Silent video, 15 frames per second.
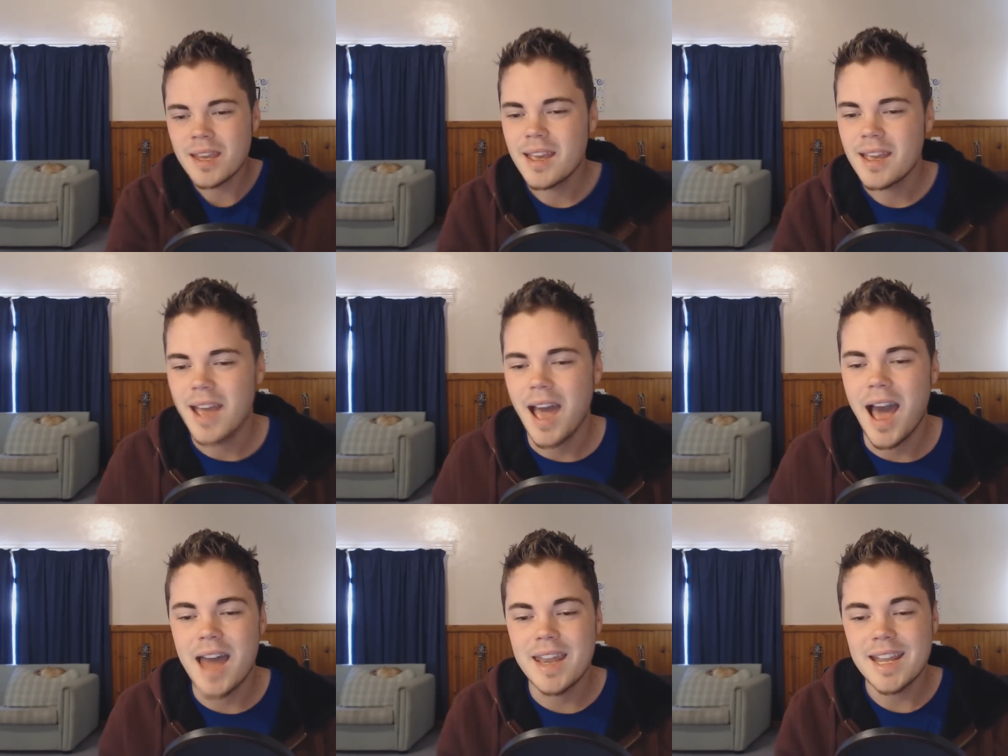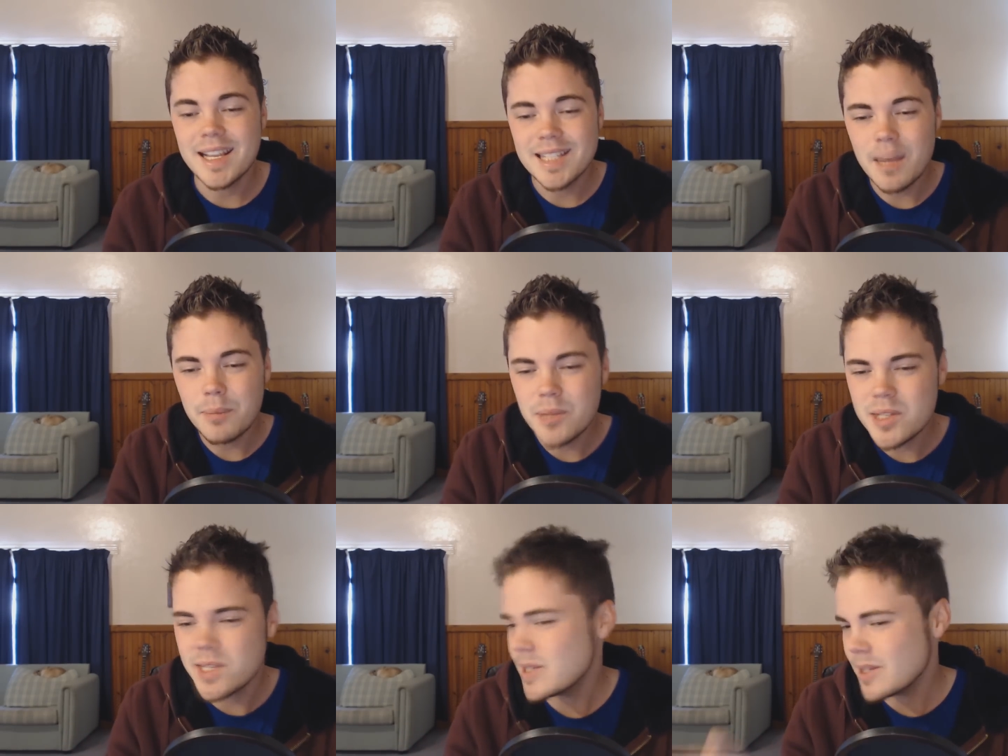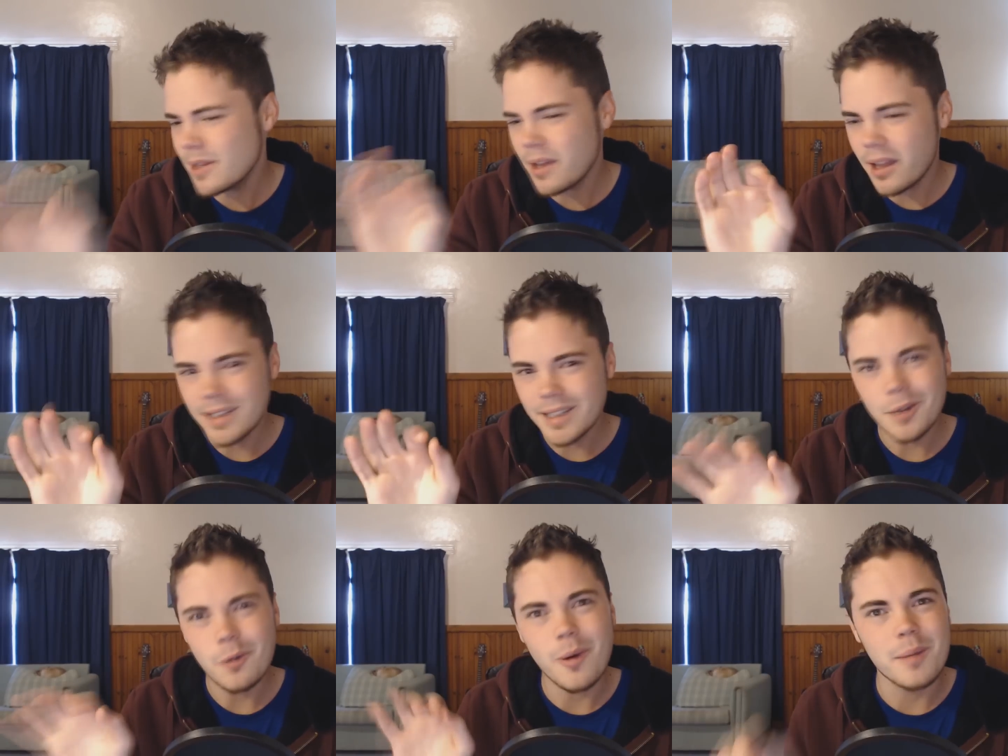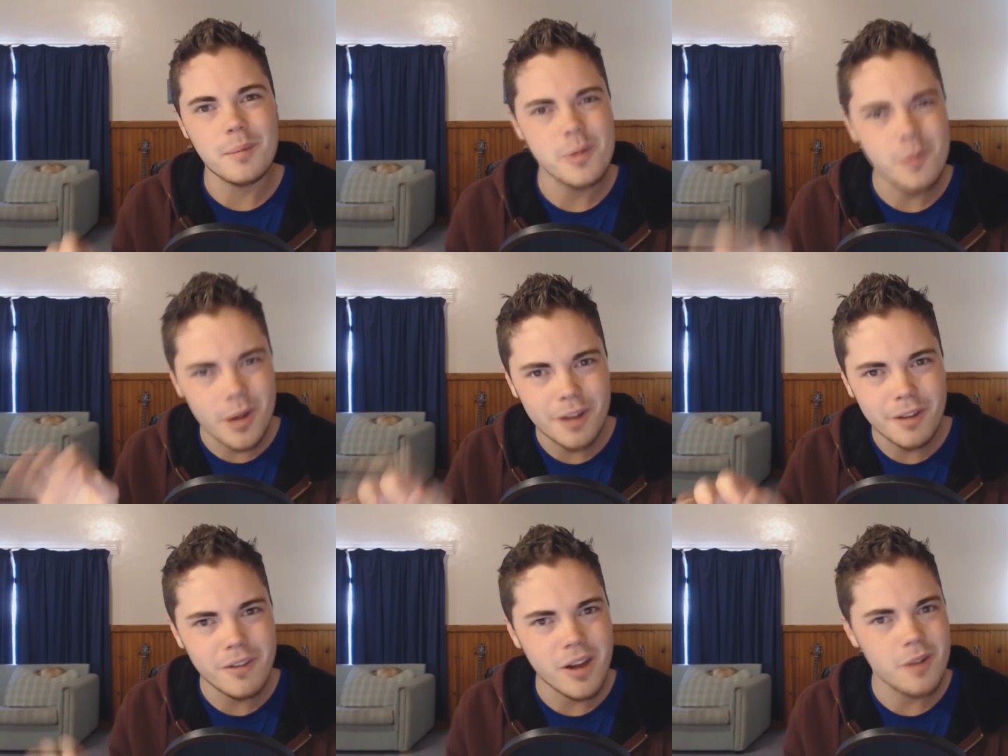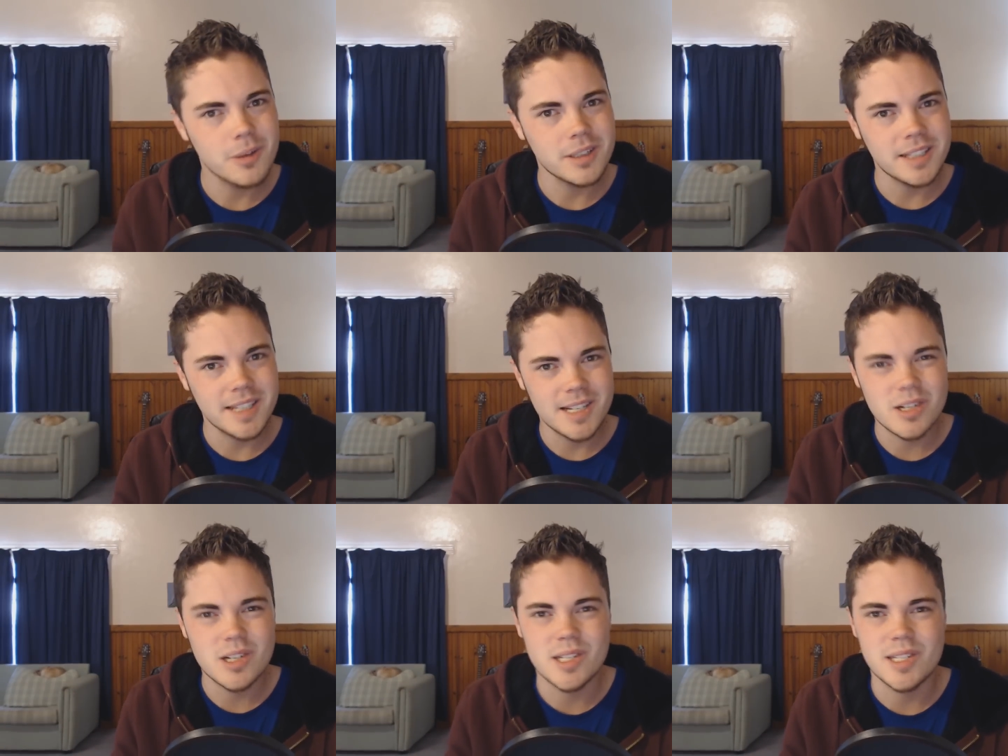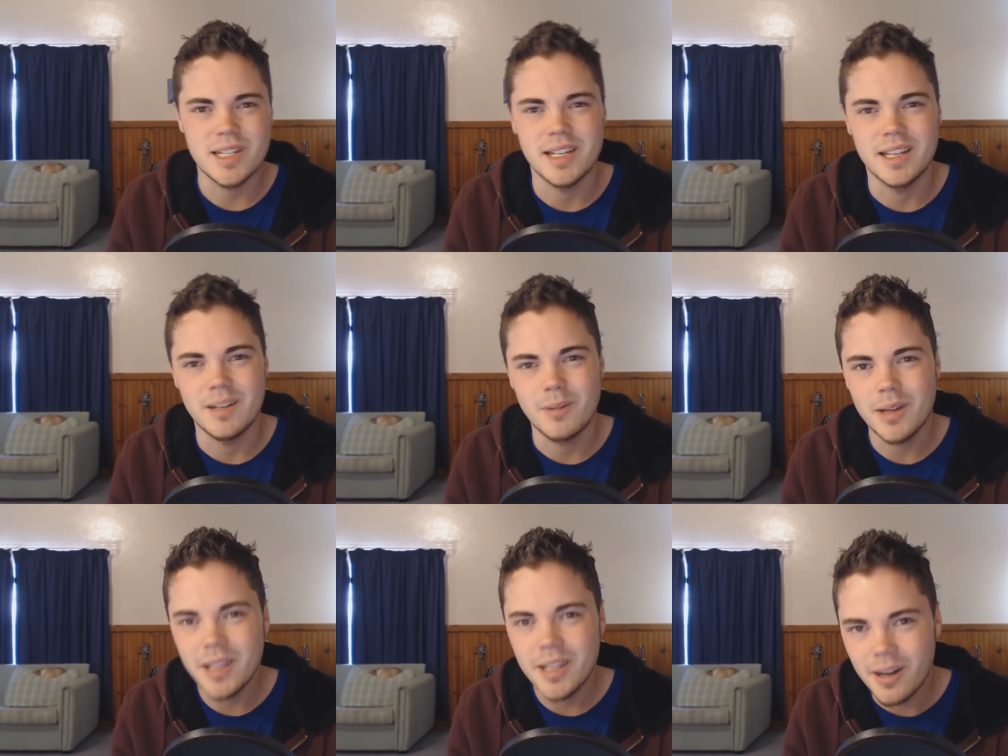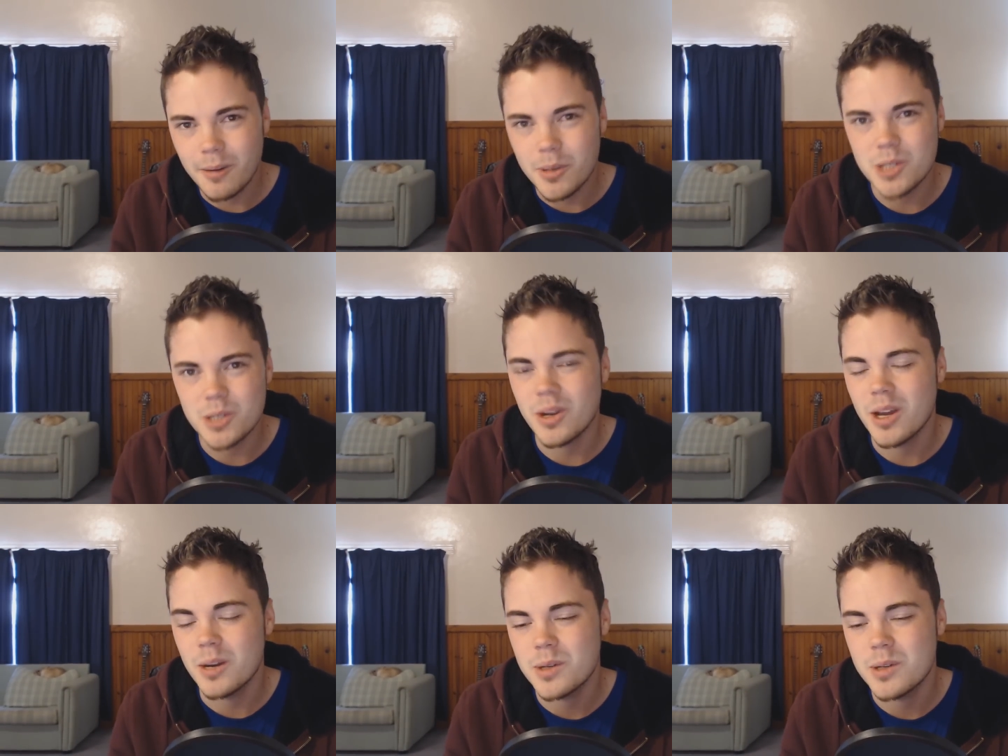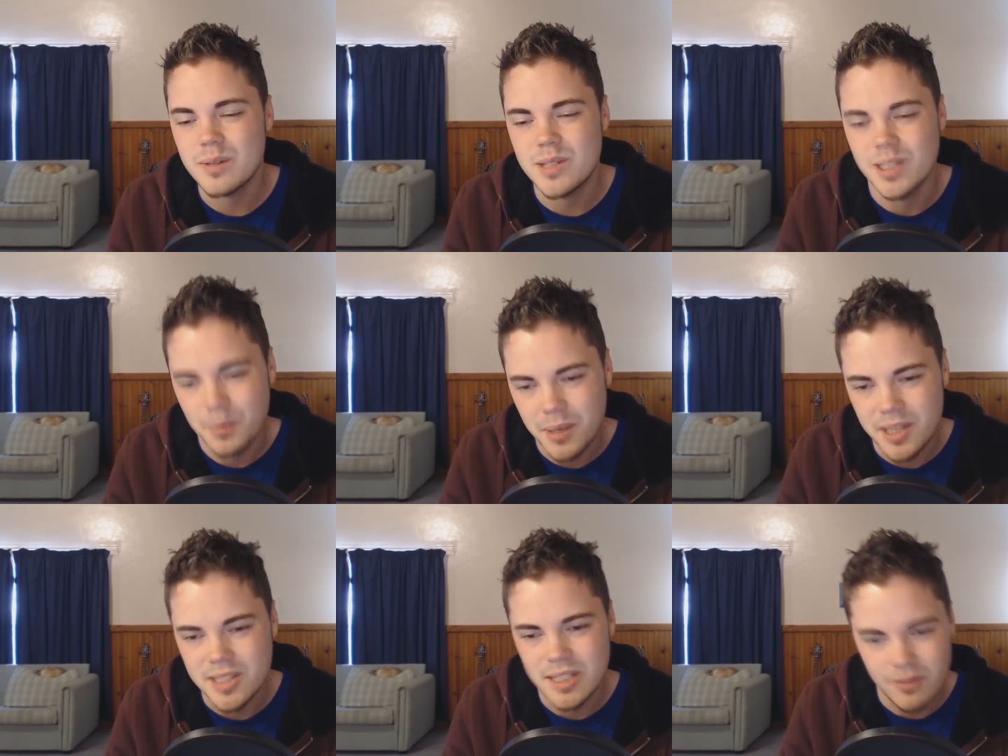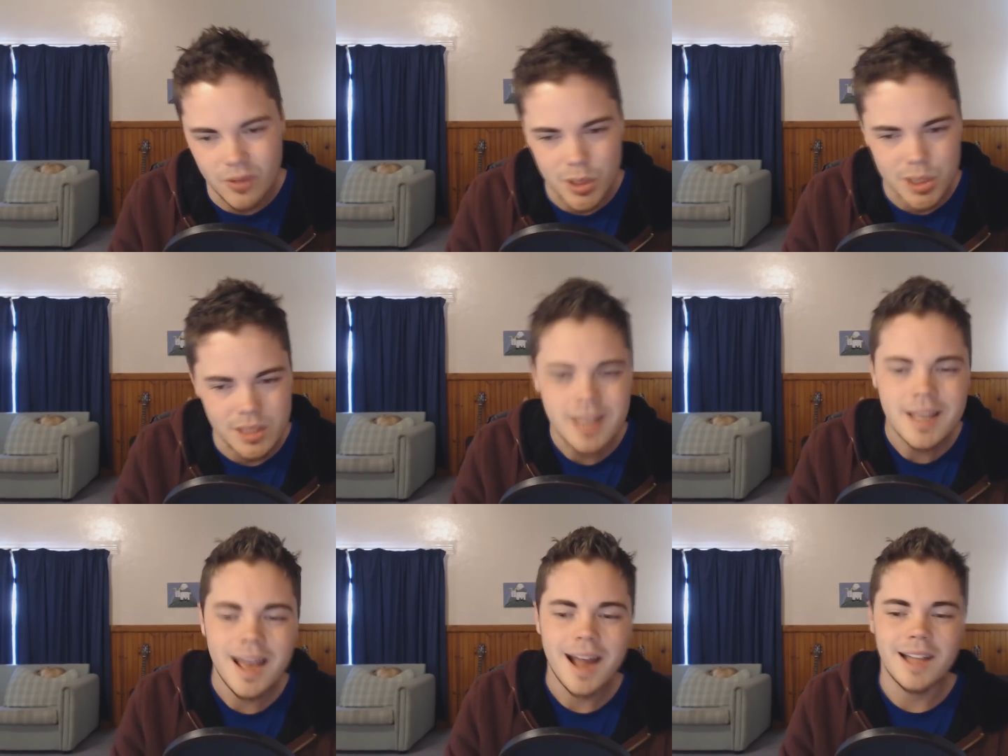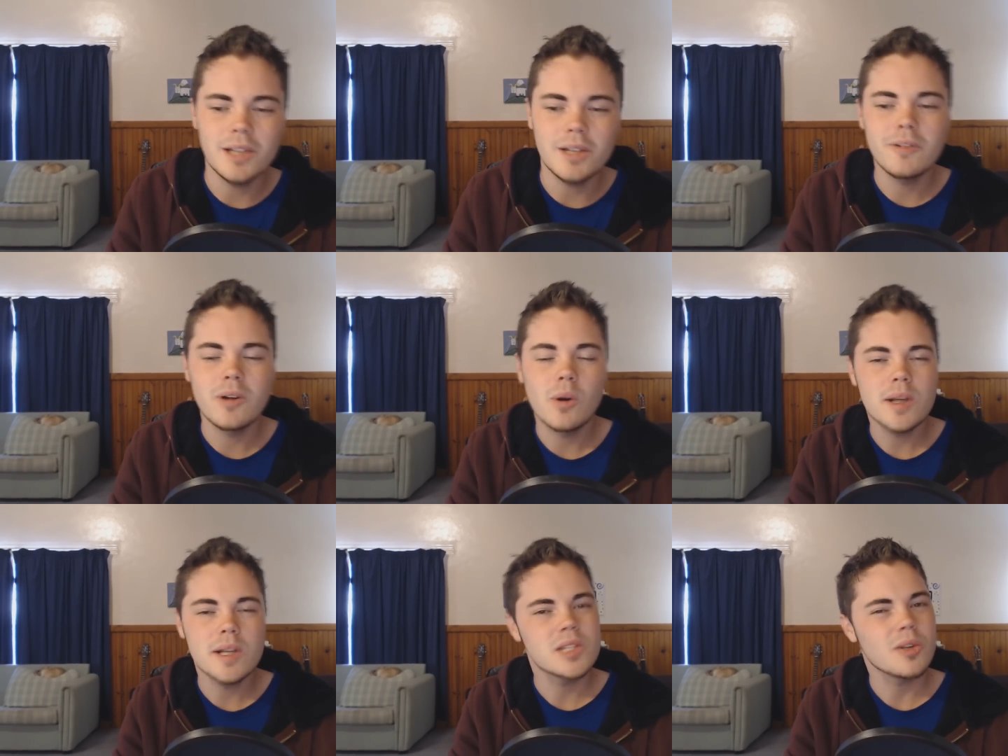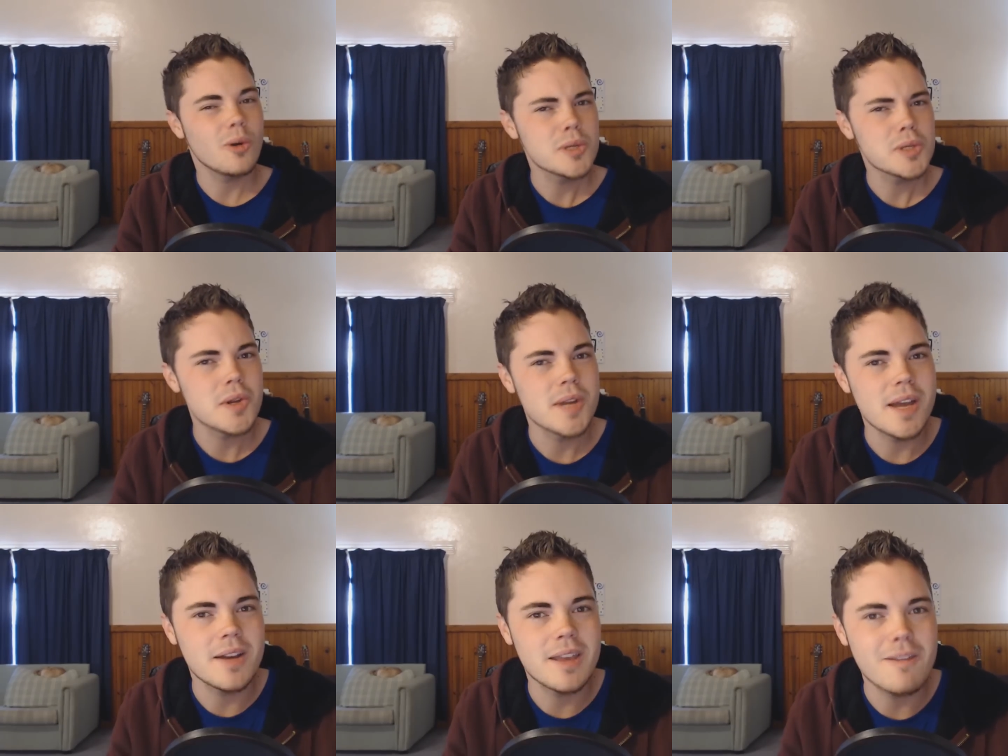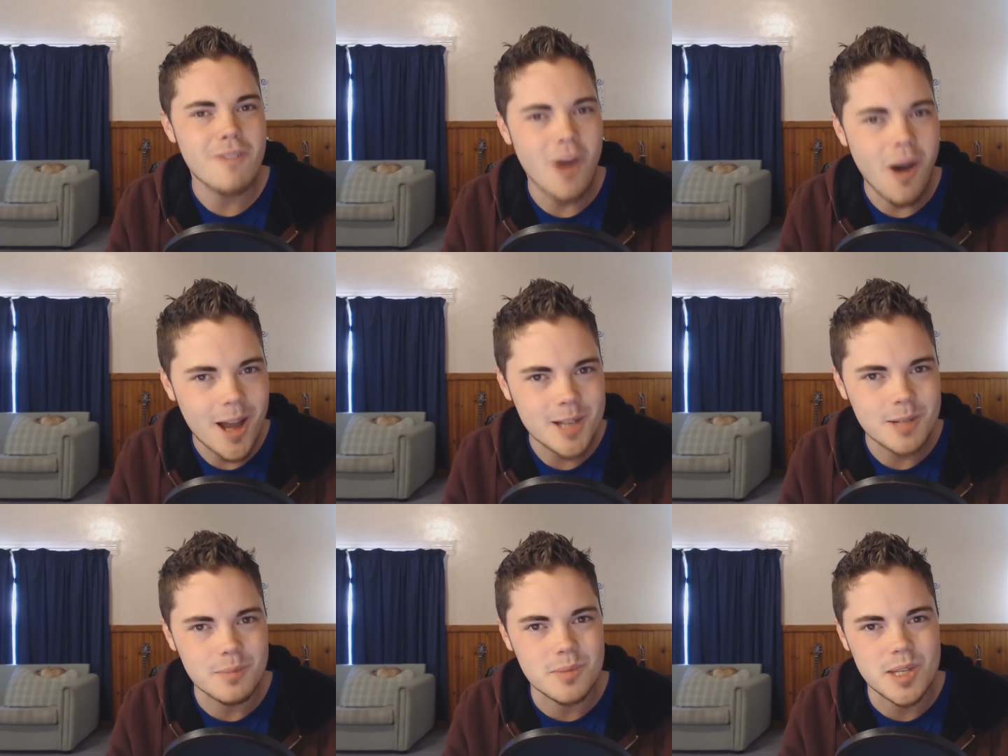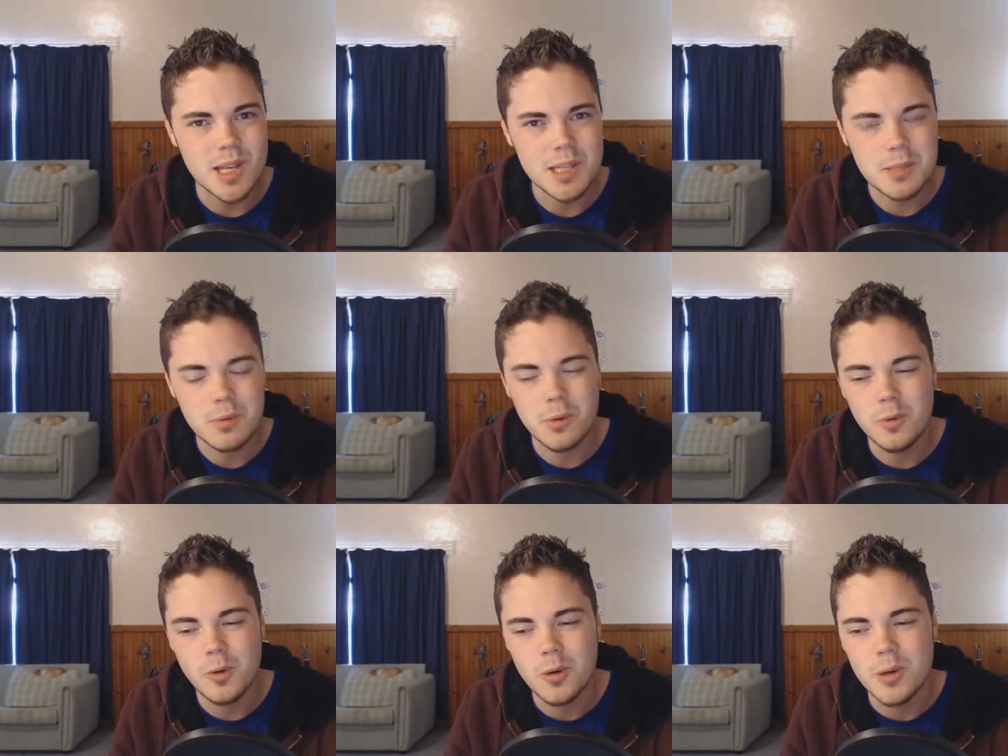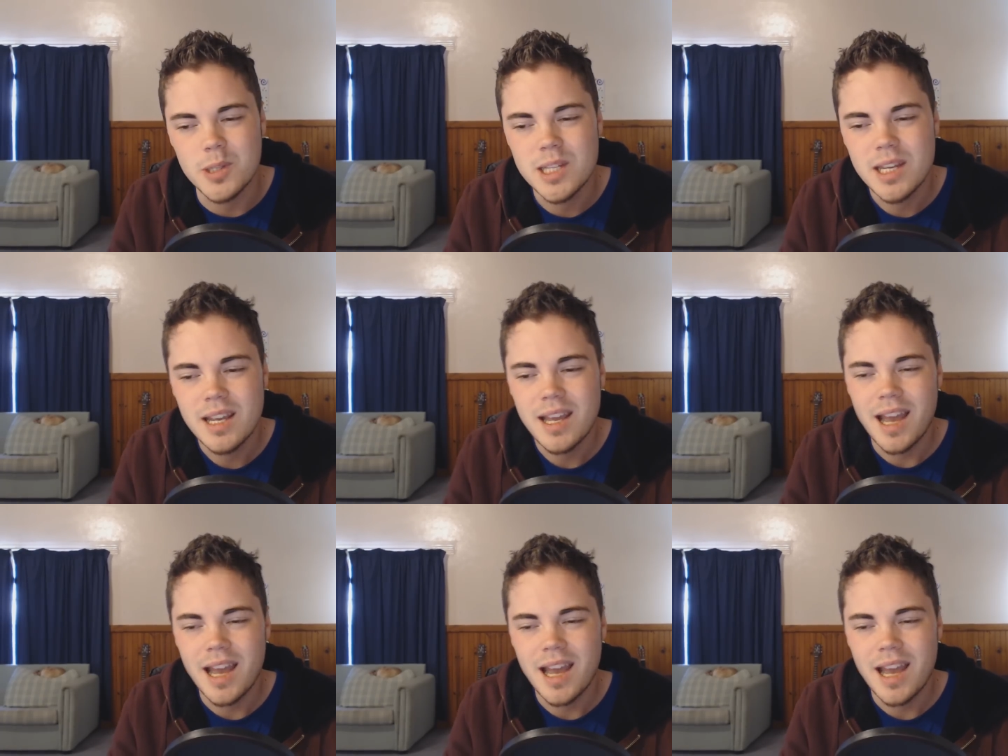Next up, this is a little one, but one I find really interesting and one that I kind of wish was in the PC version. A lot of quests also now give items as rewards.